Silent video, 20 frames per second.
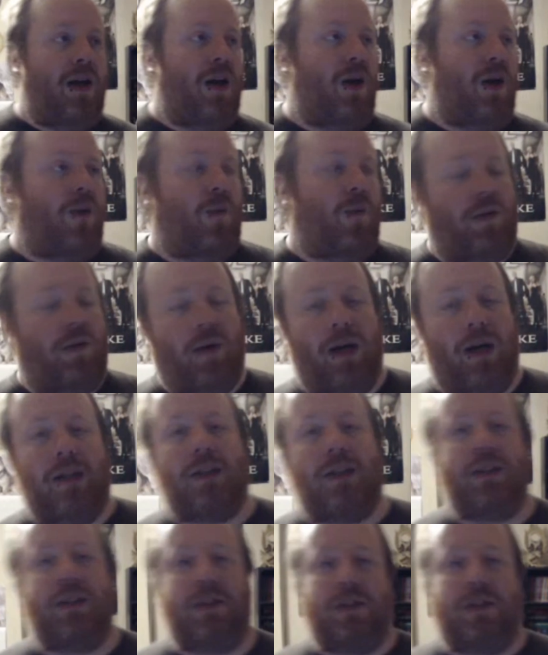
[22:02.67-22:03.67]
We watch
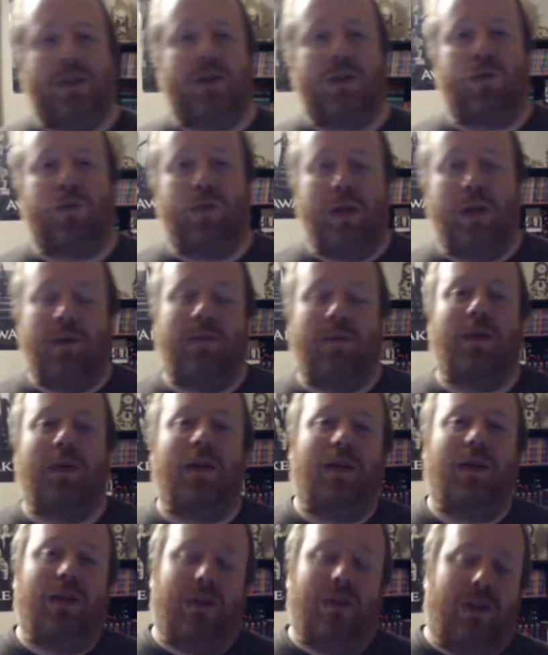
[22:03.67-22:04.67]
this girl
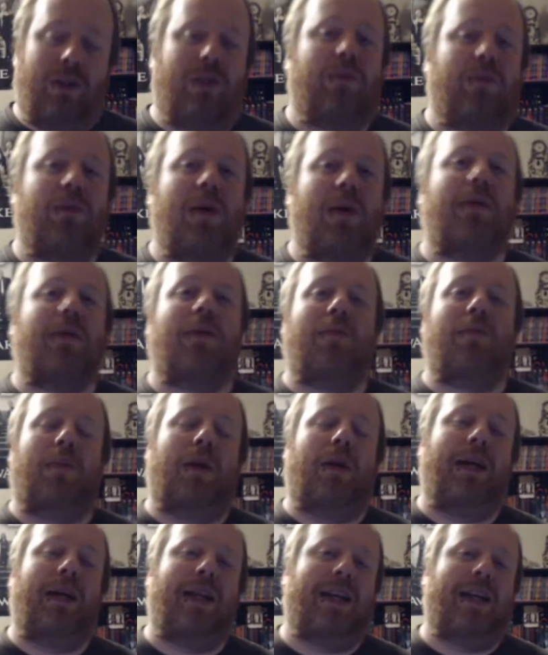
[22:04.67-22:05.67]
literally rip the
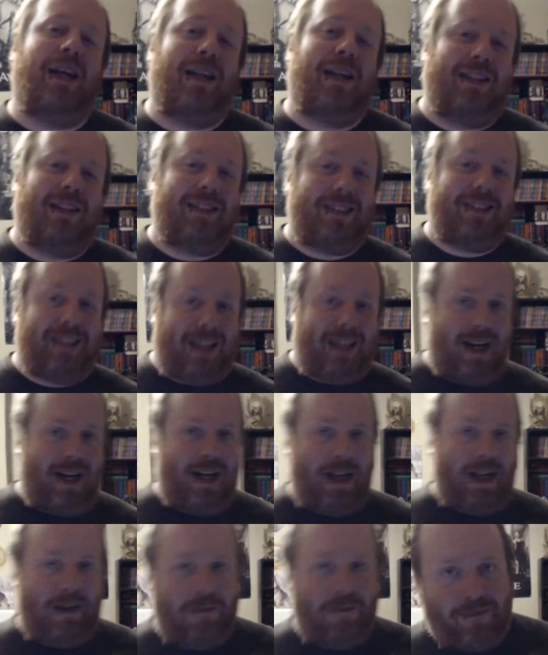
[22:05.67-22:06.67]
plane out of the
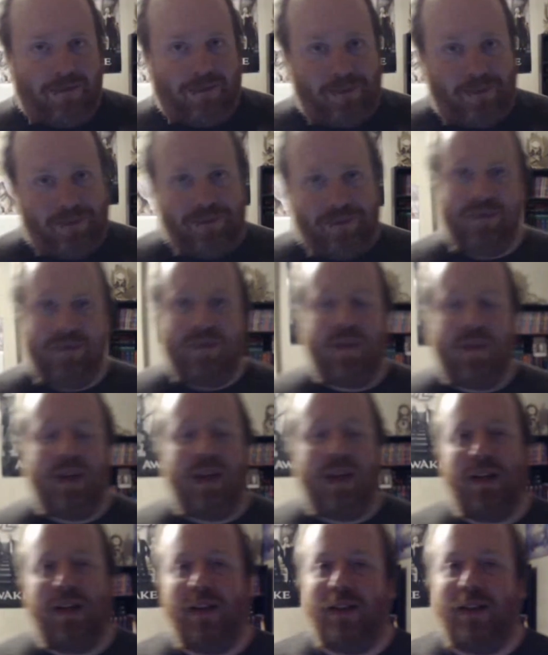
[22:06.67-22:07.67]
sky.
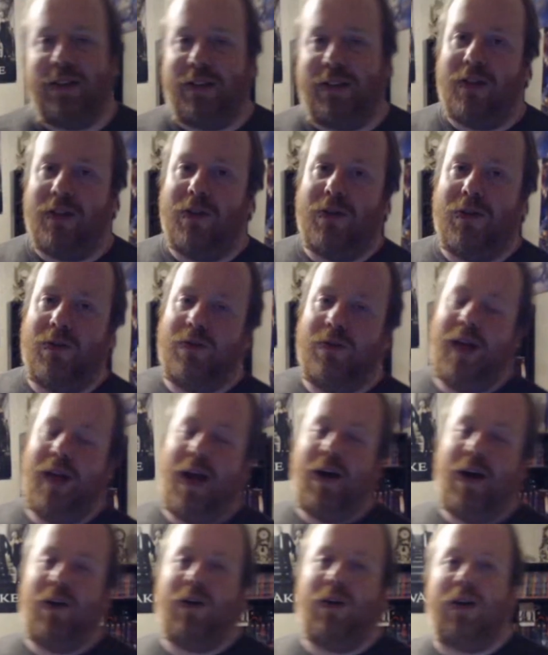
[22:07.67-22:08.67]
So
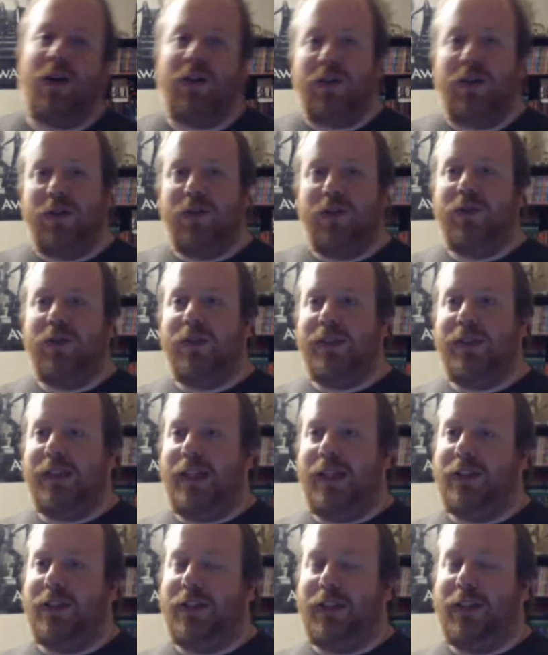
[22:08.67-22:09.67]
now our girl has
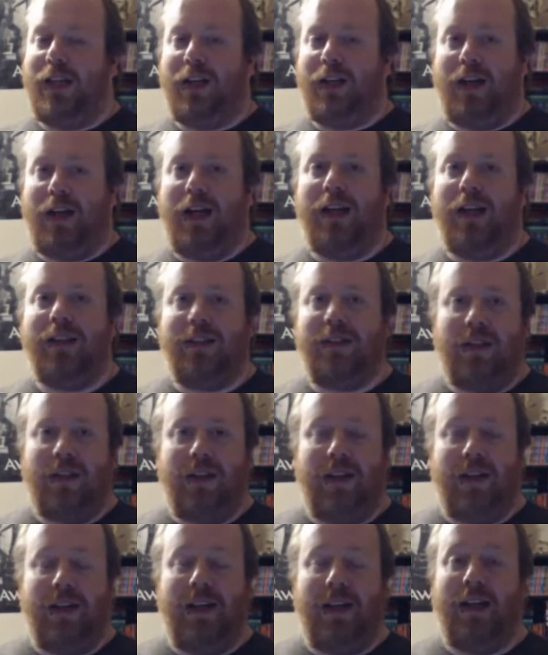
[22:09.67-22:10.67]
actually got her hands
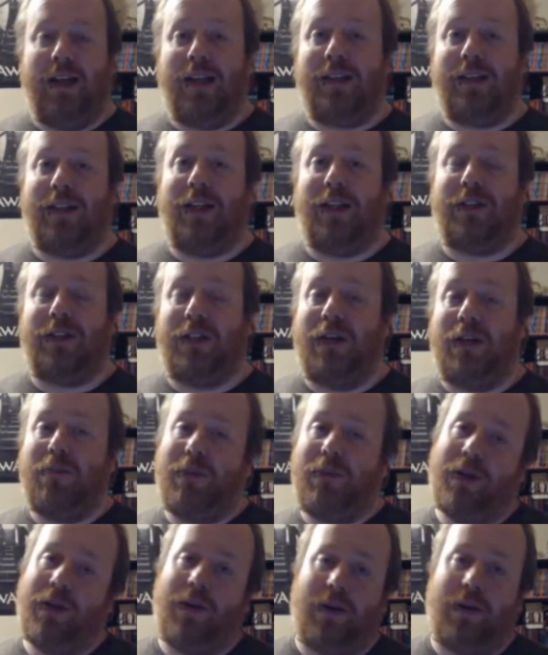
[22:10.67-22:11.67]
dirty and has actually got
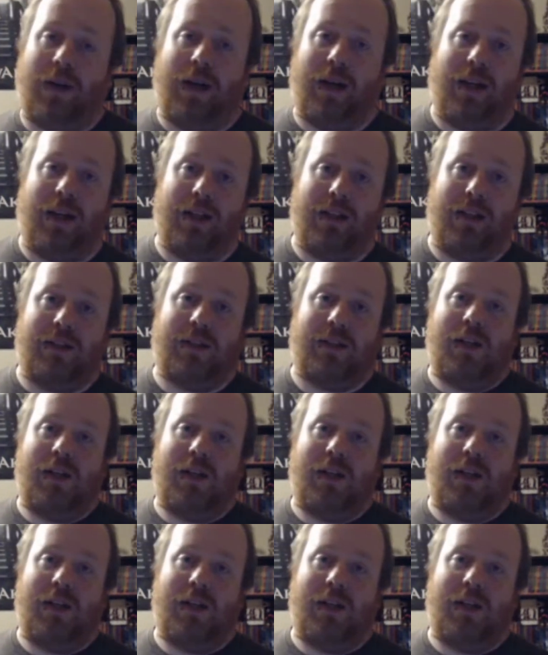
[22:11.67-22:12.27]
blood in her hands.